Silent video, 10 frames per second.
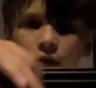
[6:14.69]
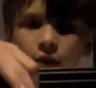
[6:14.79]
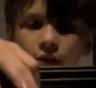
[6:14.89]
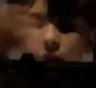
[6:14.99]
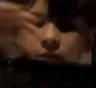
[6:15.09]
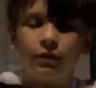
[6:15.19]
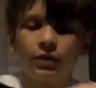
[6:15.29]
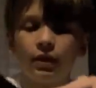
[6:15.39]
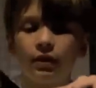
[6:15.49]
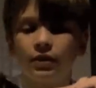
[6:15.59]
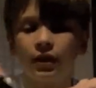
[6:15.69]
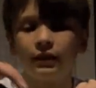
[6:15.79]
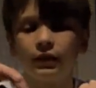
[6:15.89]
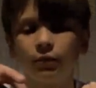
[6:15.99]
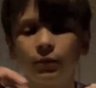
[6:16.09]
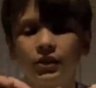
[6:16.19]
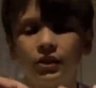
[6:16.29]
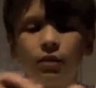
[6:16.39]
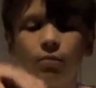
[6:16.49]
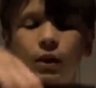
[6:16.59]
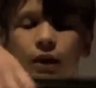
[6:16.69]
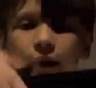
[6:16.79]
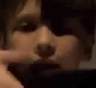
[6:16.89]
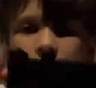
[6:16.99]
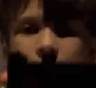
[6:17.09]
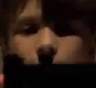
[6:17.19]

the star selector switch doesn't work, and the